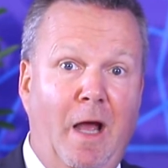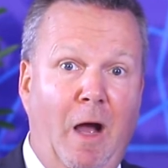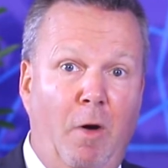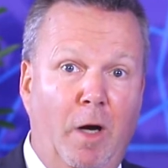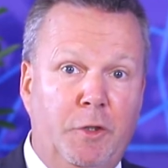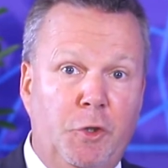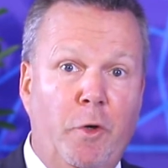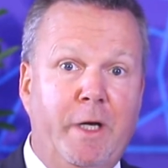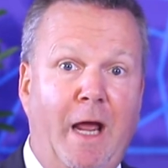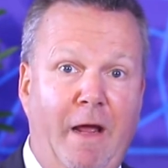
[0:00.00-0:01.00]
our
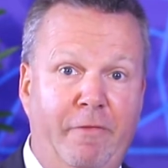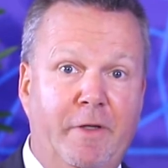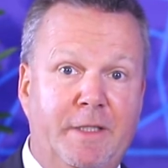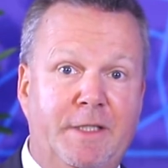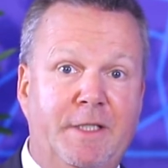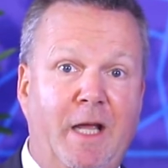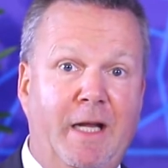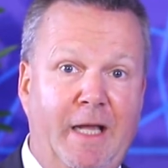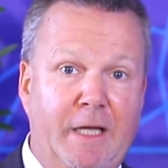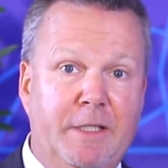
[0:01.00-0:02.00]
joint efforts
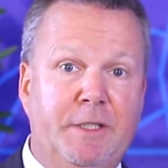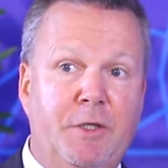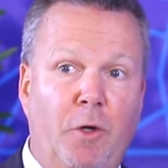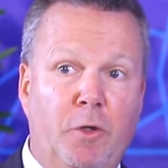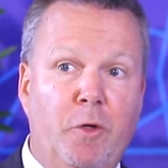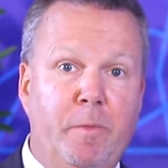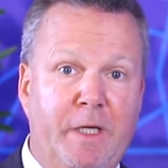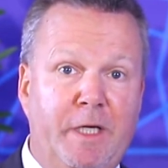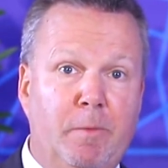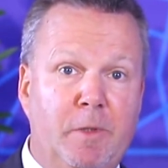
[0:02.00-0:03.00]
against
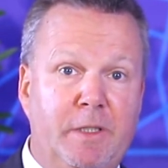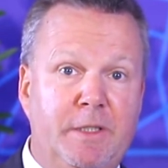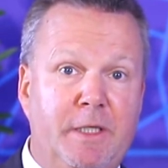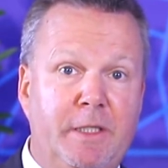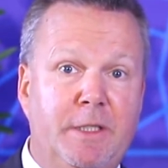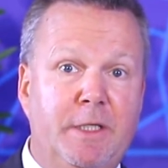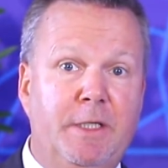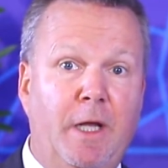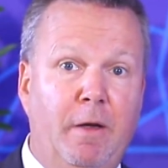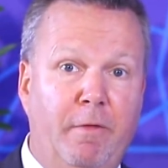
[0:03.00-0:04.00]
non-communicable diseases
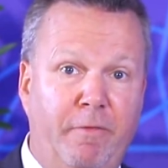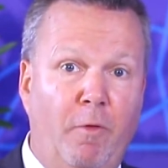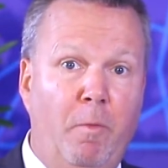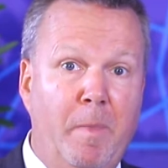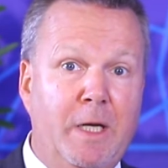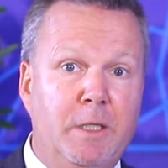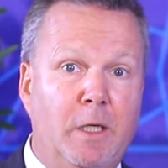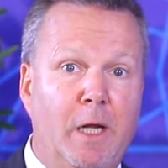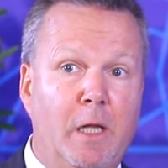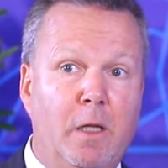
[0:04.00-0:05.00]
and for mental
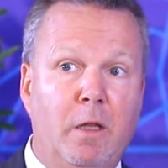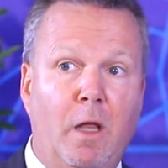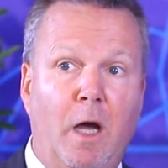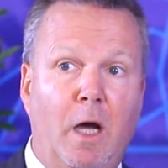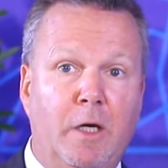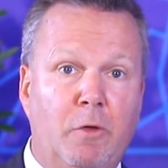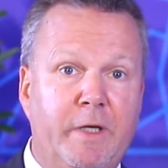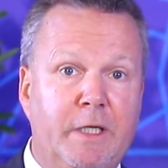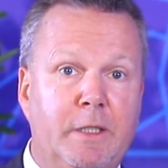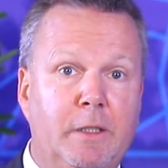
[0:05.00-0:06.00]
health are
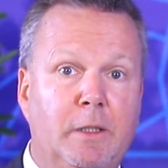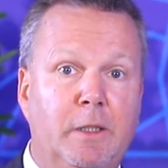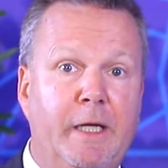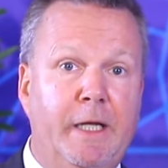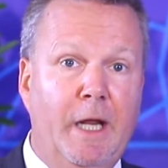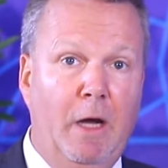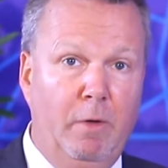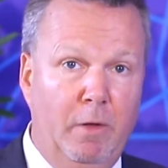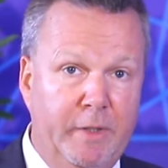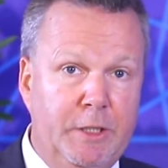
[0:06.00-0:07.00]
critical in
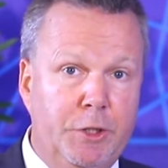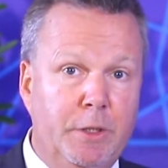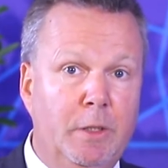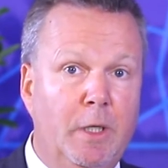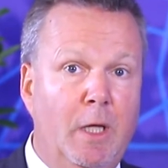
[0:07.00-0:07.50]
our region,